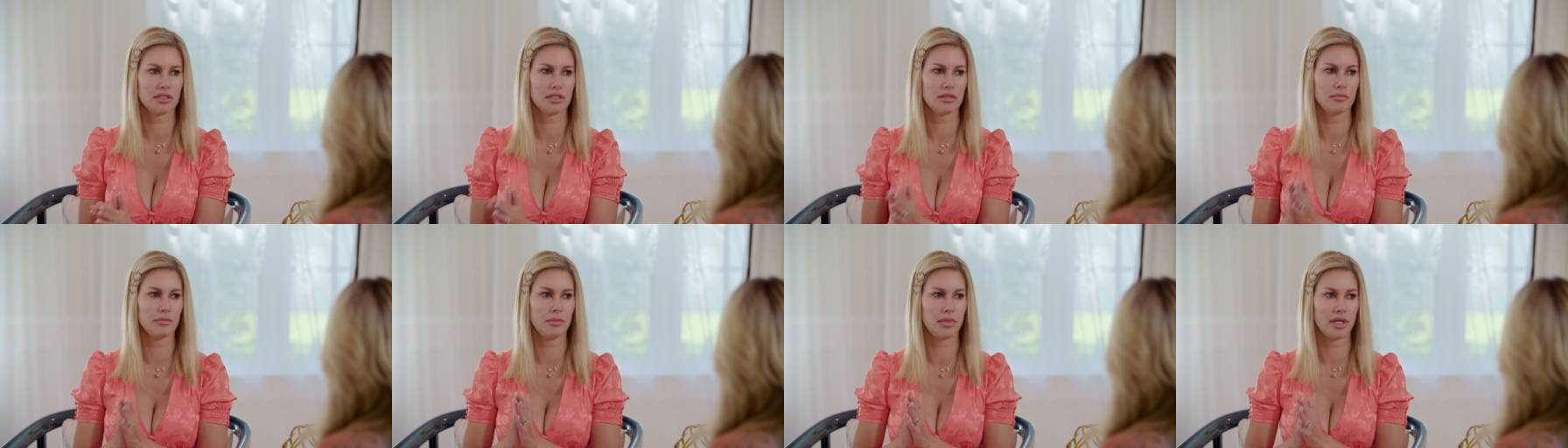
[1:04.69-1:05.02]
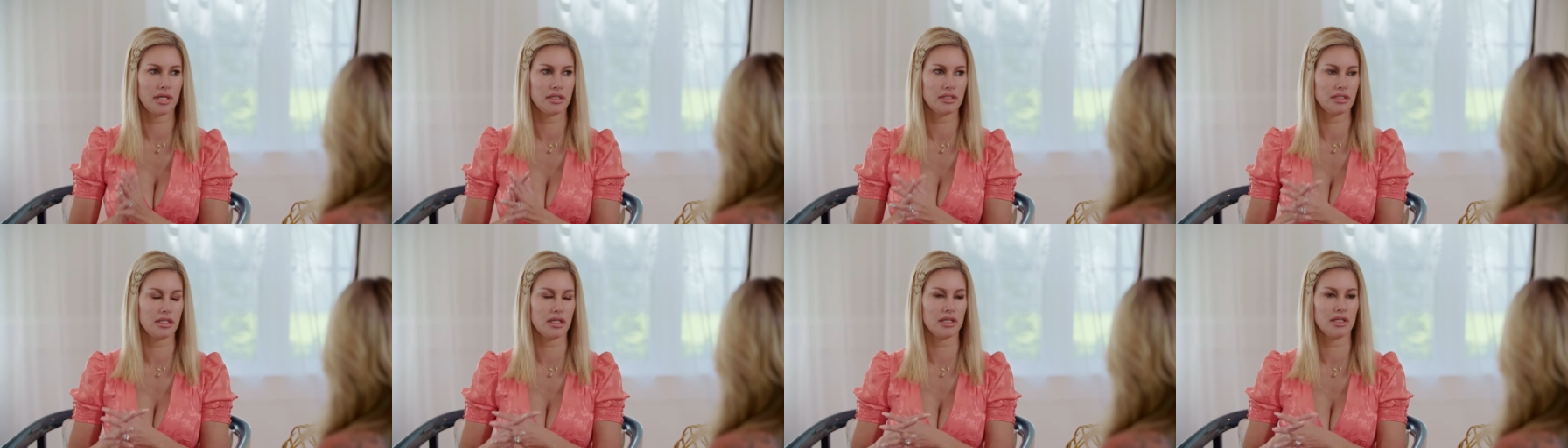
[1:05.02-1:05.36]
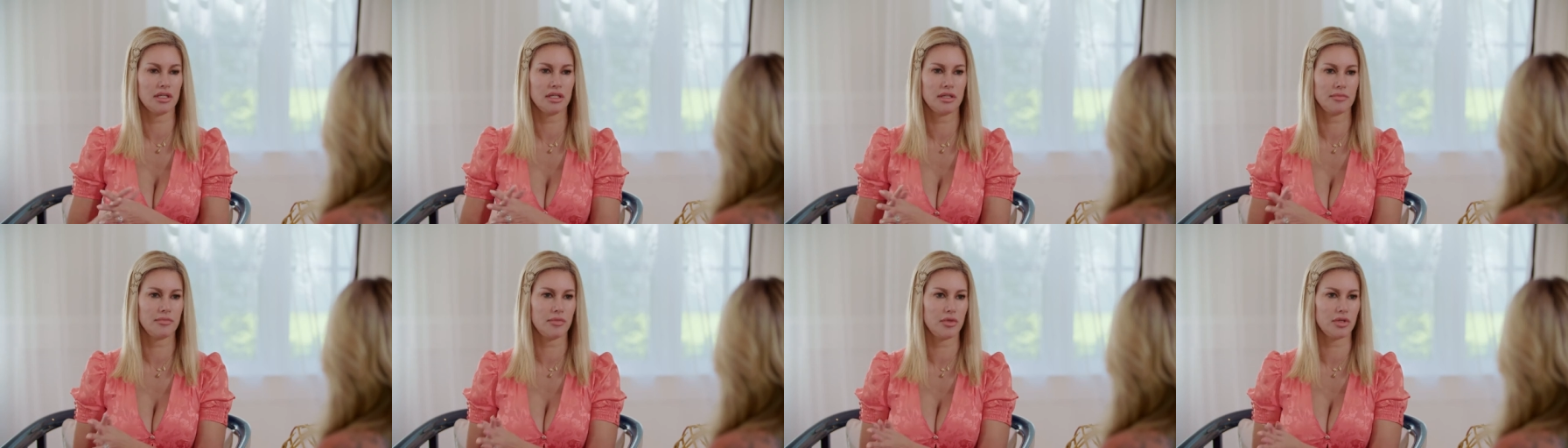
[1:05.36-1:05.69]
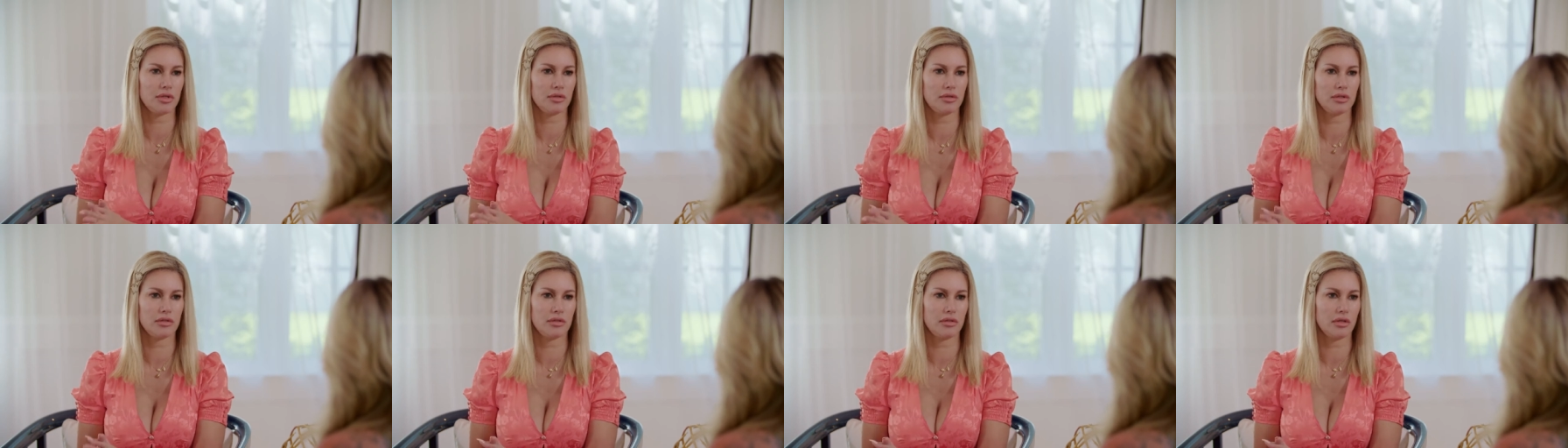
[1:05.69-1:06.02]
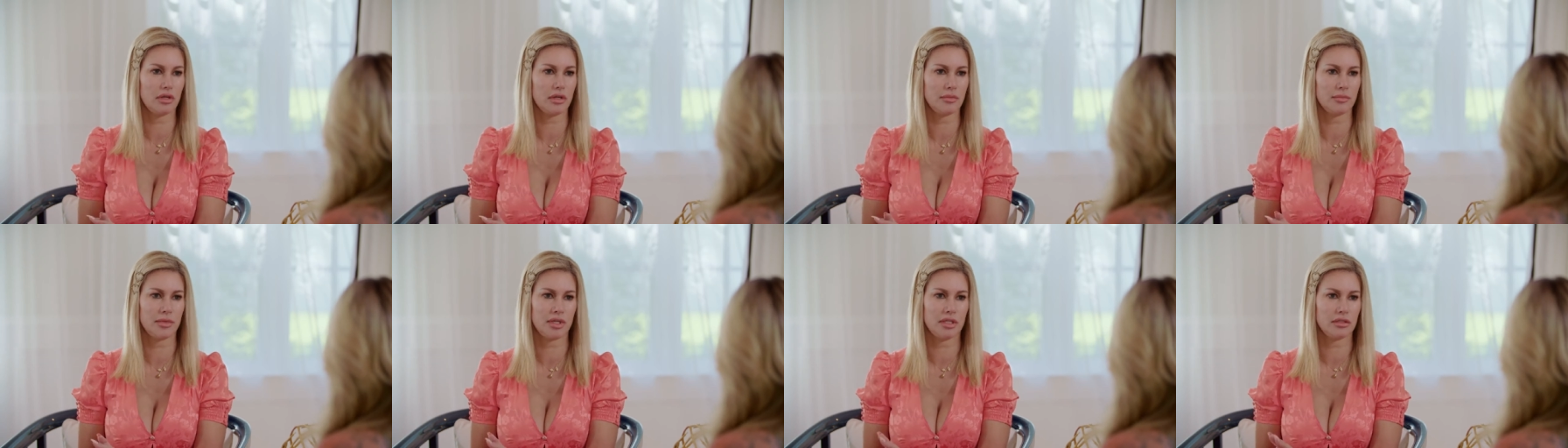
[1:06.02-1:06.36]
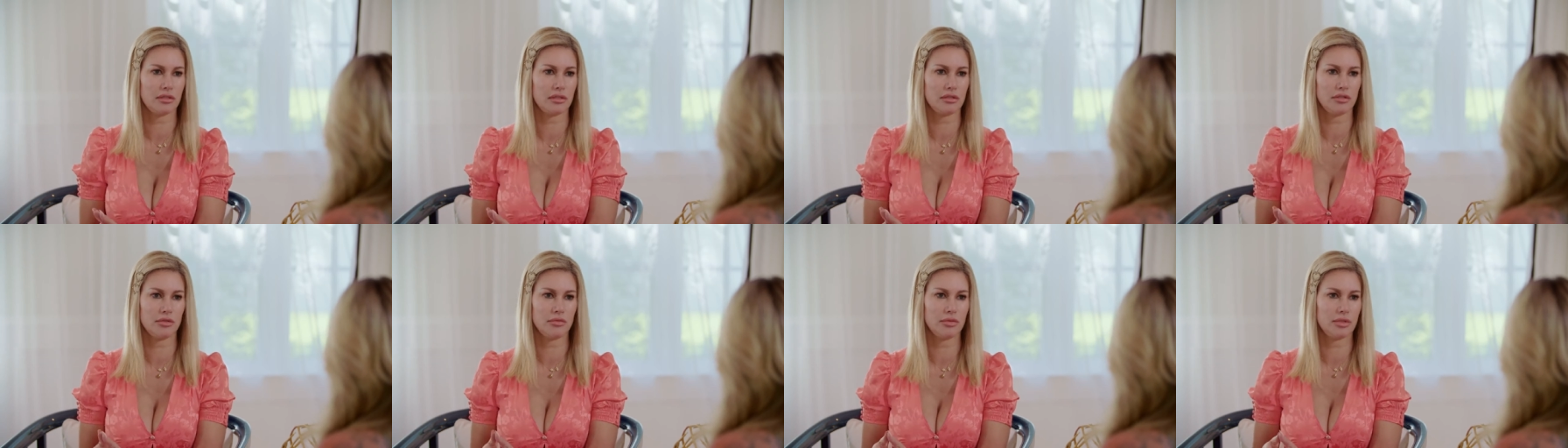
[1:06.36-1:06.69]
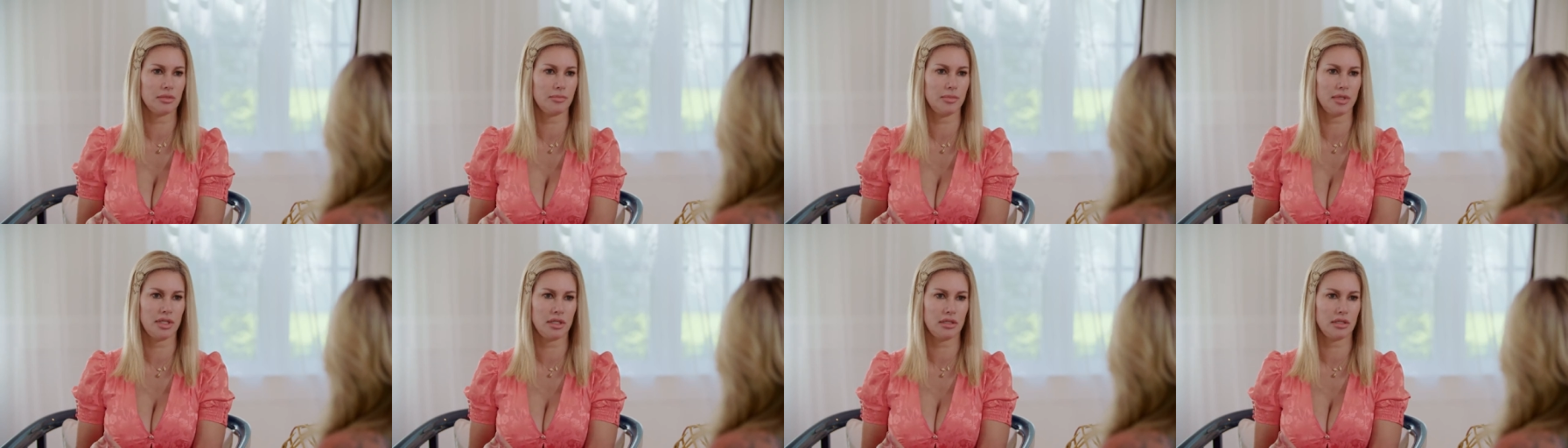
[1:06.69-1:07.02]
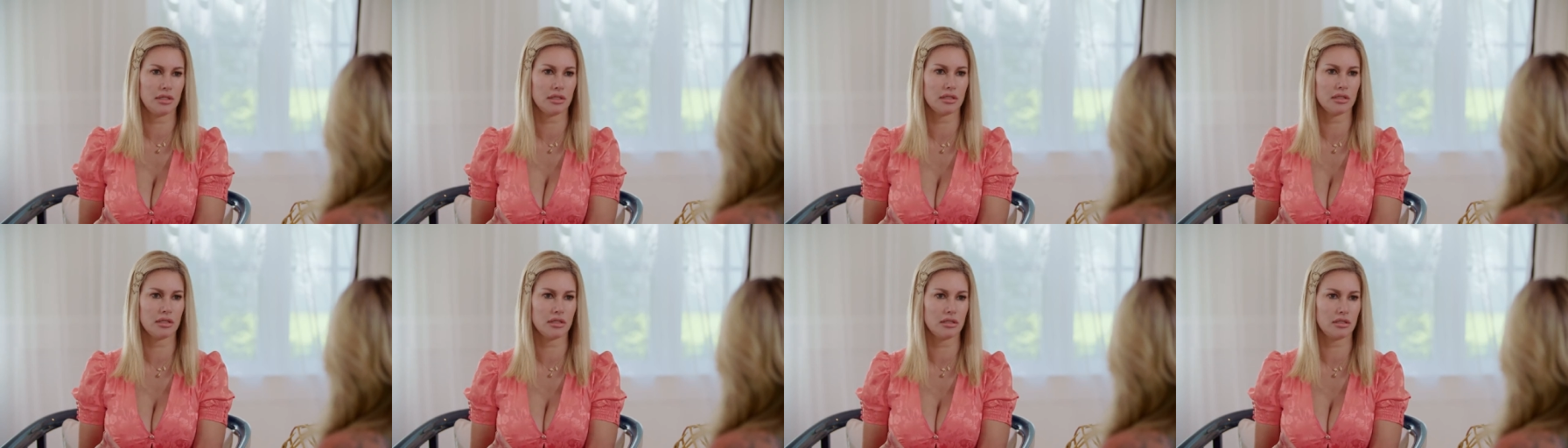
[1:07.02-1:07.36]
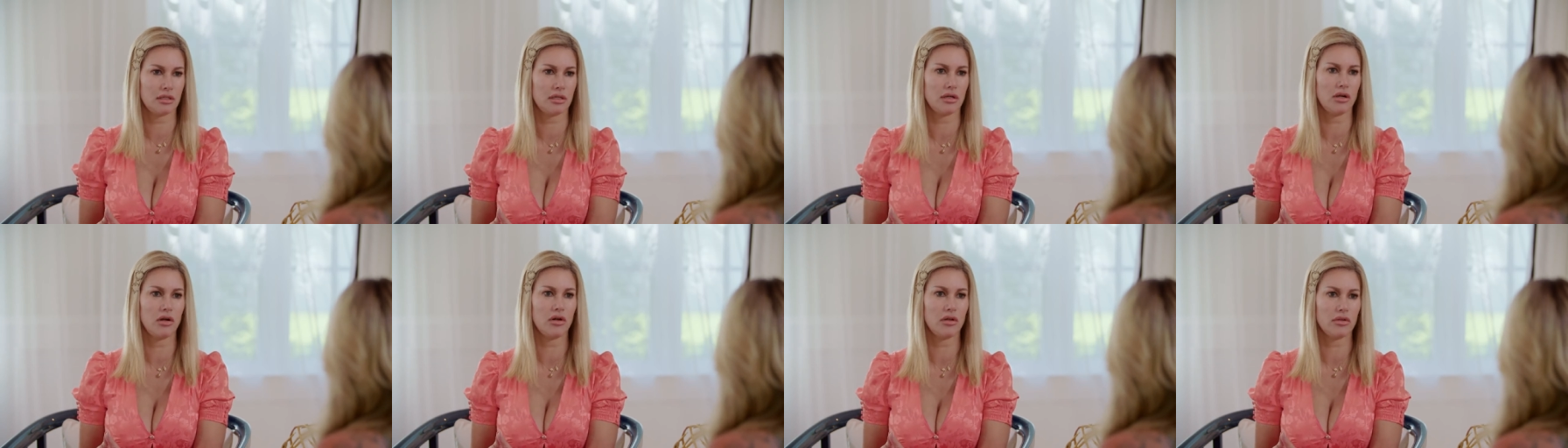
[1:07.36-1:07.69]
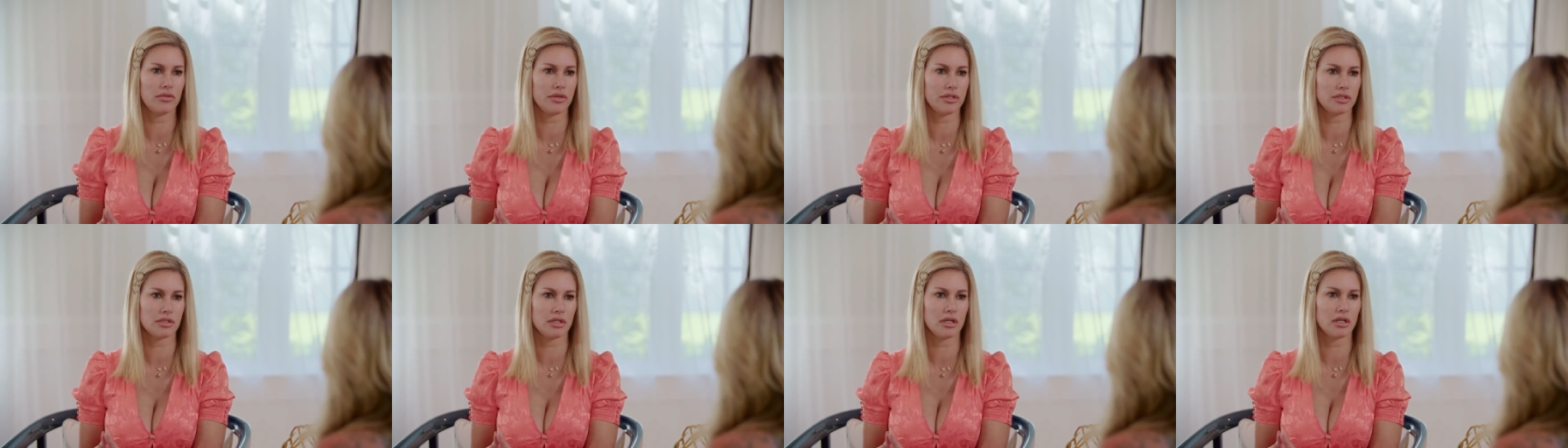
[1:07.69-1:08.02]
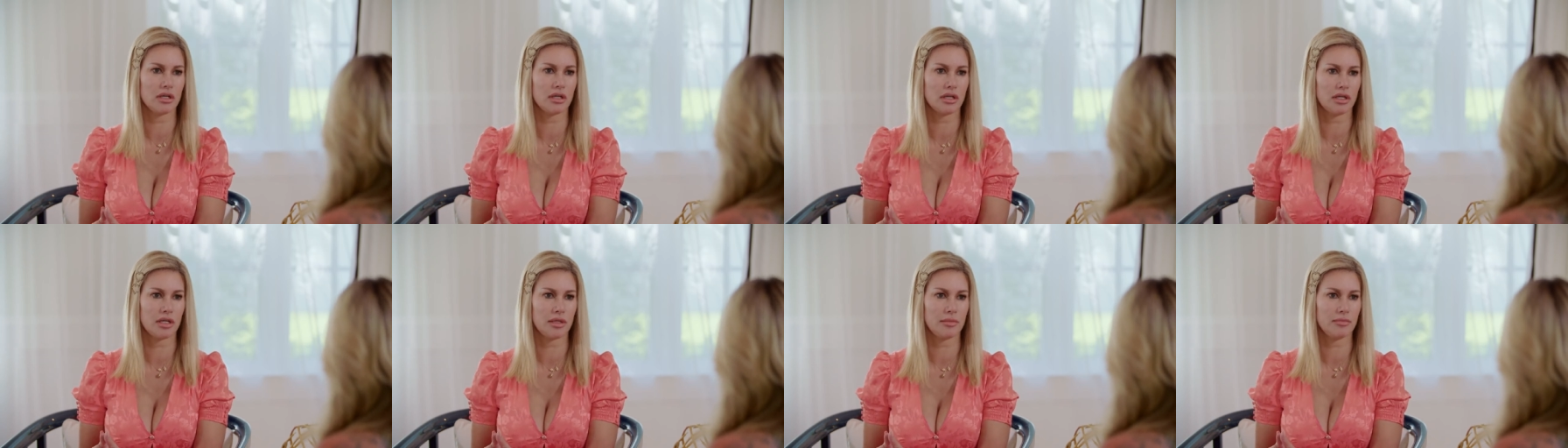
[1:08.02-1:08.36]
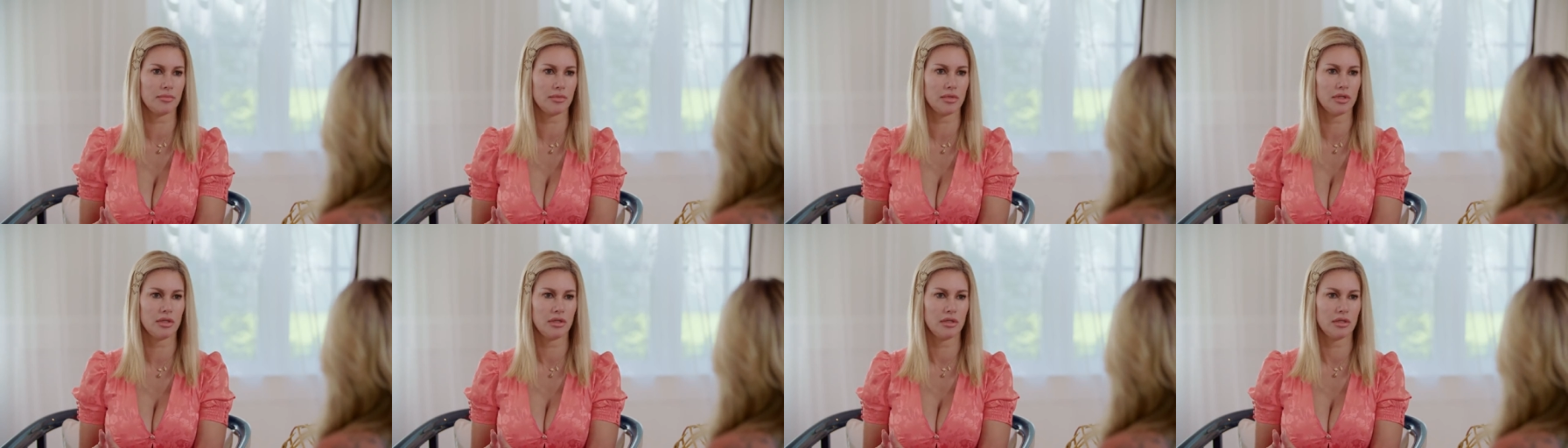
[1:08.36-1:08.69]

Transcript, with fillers: in mm-hmm. my time, there. I mean, you would be hit on all the time,